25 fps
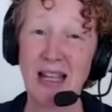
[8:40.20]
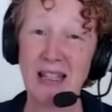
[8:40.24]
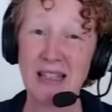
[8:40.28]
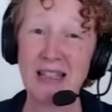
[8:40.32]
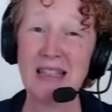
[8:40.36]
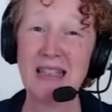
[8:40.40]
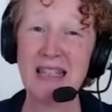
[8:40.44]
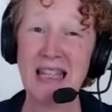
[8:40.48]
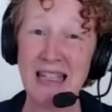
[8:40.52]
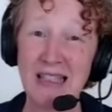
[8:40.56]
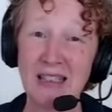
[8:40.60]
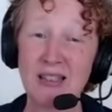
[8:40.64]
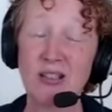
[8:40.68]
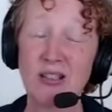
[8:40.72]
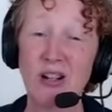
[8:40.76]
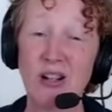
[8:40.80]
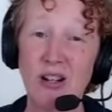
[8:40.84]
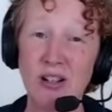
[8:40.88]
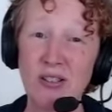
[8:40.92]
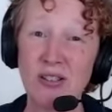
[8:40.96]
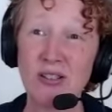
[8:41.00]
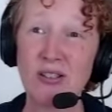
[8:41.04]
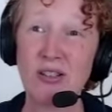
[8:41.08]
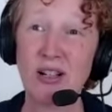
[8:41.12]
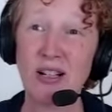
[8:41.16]
then
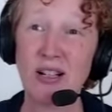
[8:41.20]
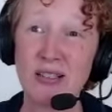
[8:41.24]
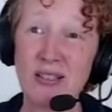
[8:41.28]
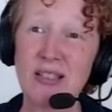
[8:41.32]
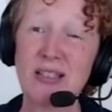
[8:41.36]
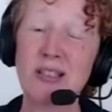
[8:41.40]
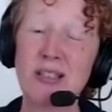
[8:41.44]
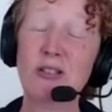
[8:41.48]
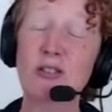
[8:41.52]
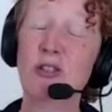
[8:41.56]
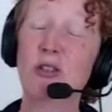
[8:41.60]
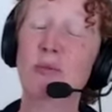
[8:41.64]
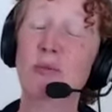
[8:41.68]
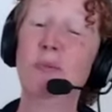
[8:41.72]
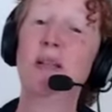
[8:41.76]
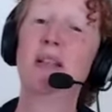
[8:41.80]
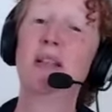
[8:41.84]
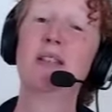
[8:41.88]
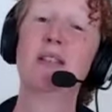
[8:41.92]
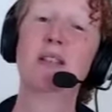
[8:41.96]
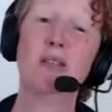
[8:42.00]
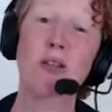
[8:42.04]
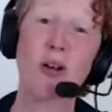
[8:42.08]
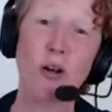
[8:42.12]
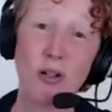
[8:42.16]
contrasts that
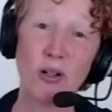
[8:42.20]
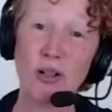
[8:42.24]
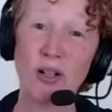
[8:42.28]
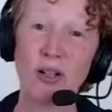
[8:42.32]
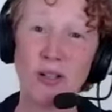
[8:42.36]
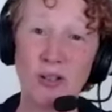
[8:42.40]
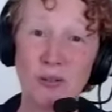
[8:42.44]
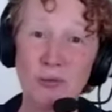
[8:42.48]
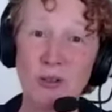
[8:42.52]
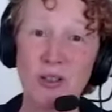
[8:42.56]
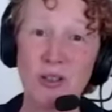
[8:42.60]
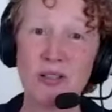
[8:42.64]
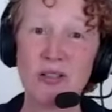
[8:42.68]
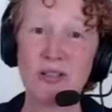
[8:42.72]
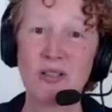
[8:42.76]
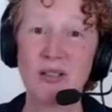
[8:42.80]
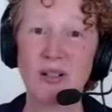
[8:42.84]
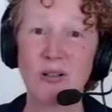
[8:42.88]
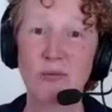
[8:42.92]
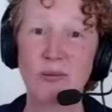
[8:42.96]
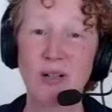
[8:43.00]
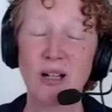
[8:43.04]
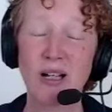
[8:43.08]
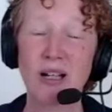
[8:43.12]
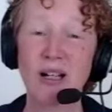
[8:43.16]
Jupiter's not going to work
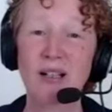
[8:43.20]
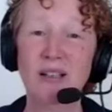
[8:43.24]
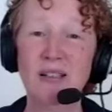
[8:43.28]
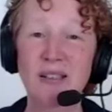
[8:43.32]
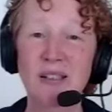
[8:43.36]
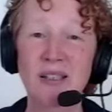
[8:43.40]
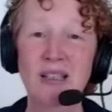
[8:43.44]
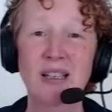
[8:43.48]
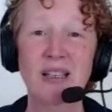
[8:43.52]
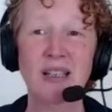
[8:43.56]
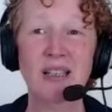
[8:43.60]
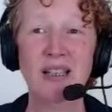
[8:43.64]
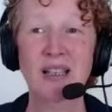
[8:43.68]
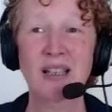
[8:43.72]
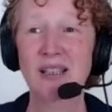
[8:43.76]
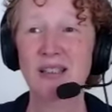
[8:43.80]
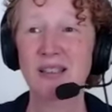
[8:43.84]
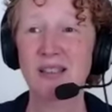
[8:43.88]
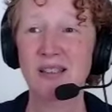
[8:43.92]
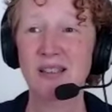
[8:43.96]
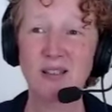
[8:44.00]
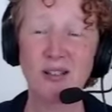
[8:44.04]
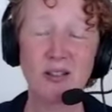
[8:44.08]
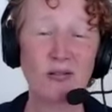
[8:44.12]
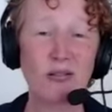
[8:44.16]
so well in
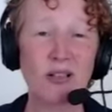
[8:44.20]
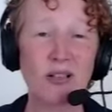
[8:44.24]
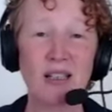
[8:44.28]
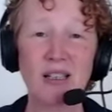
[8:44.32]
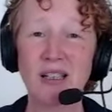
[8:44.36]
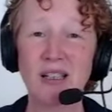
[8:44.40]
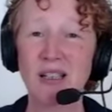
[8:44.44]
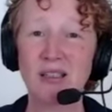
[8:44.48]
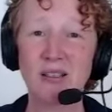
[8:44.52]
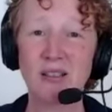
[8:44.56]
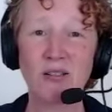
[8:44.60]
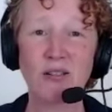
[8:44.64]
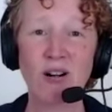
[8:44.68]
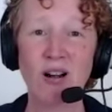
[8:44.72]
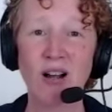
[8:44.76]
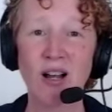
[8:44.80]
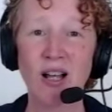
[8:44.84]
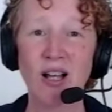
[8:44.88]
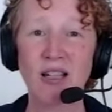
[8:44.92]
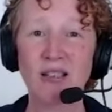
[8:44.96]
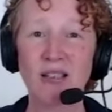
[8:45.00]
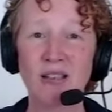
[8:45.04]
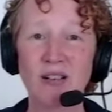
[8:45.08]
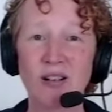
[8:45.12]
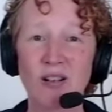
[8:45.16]
the grit and
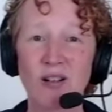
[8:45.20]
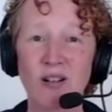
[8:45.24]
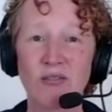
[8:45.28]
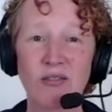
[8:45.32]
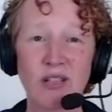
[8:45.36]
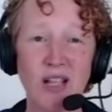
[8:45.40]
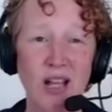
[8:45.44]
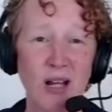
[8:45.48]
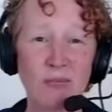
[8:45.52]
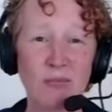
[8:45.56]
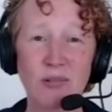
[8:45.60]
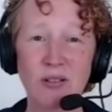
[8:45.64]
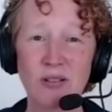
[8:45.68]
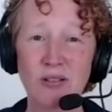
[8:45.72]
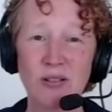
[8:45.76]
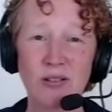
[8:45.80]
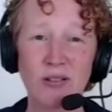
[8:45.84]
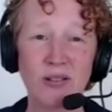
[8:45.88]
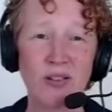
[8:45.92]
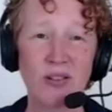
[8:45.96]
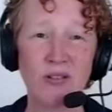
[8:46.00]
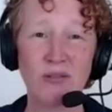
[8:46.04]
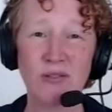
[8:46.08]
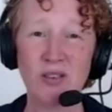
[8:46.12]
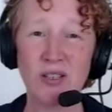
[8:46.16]
grind of
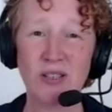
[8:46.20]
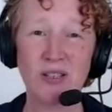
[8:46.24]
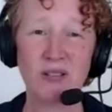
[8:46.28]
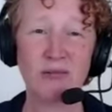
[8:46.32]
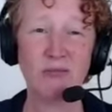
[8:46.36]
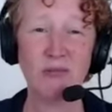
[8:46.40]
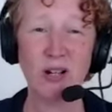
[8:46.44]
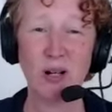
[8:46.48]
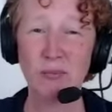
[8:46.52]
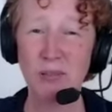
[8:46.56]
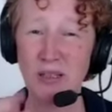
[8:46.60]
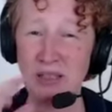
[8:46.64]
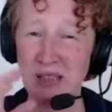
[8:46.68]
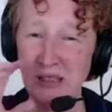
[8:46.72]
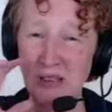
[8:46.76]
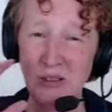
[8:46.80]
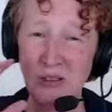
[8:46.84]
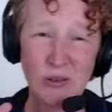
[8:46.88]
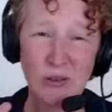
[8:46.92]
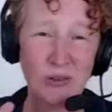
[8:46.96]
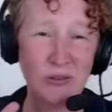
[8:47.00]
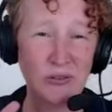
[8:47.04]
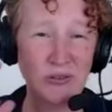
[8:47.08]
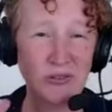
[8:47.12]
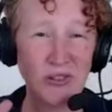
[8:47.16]
Capricorn, of the rubbing
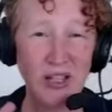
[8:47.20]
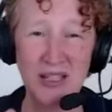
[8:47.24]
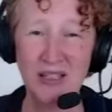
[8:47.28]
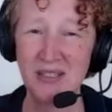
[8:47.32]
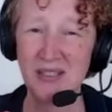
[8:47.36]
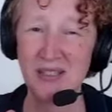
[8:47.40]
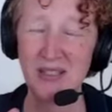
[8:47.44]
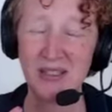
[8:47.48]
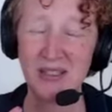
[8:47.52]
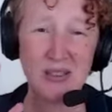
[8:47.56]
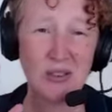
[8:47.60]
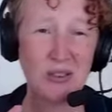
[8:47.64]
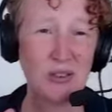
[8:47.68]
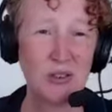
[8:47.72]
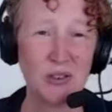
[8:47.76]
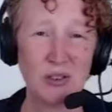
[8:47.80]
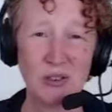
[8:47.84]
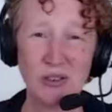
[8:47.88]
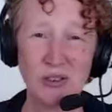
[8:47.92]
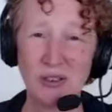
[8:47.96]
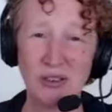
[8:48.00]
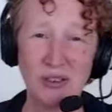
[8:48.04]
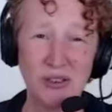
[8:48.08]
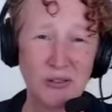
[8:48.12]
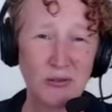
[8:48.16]
your face in the
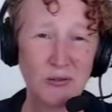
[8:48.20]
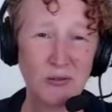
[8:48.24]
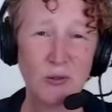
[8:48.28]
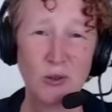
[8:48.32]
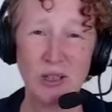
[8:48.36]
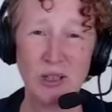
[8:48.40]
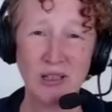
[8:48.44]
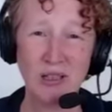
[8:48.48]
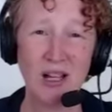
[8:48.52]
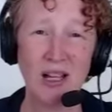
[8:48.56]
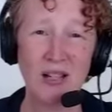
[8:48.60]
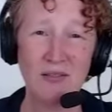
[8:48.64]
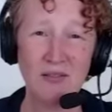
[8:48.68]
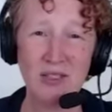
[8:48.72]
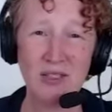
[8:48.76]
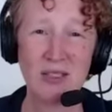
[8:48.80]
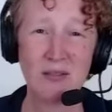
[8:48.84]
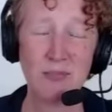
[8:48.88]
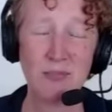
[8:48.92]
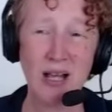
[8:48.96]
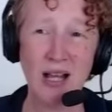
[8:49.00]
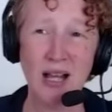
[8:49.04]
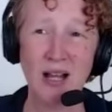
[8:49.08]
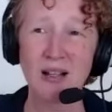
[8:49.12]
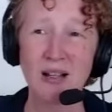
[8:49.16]
dirt of what life is
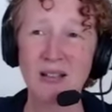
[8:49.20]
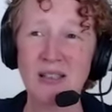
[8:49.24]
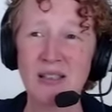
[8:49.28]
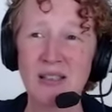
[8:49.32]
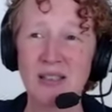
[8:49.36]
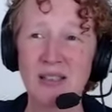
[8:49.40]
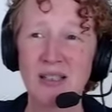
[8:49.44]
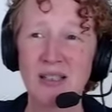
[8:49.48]
about,